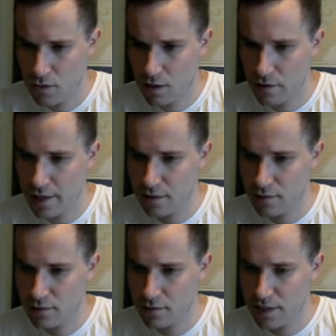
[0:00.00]
All right,
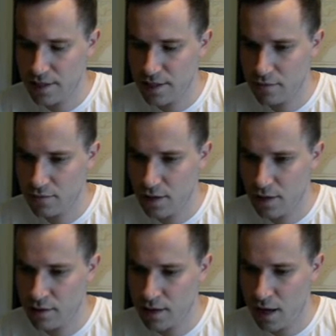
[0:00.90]
let's see if
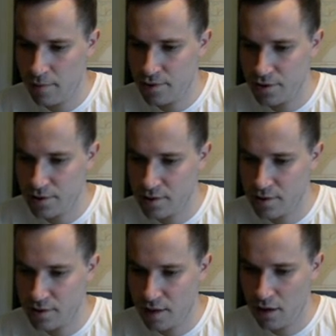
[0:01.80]
green
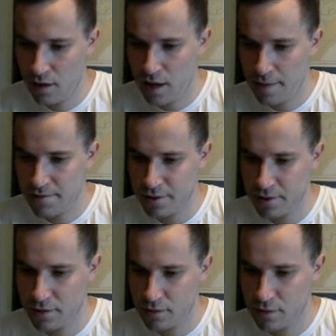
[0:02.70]
captures. Then I'll
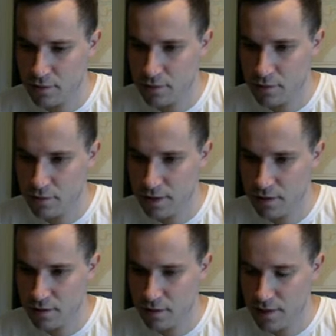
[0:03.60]
capture.
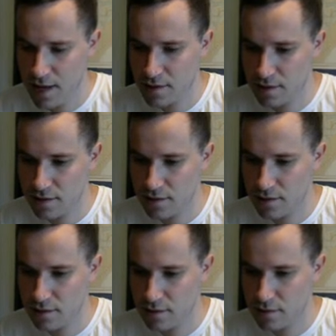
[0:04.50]
Yes.
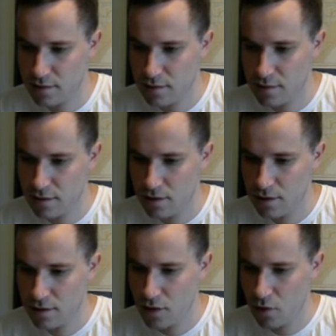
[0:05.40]

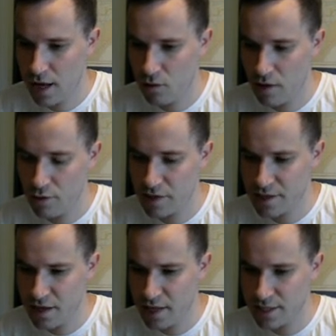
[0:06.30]
Okay, red
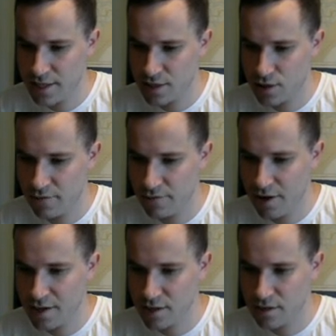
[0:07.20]
resigns. That's good for
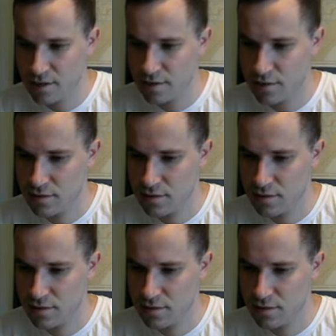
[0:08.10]
us.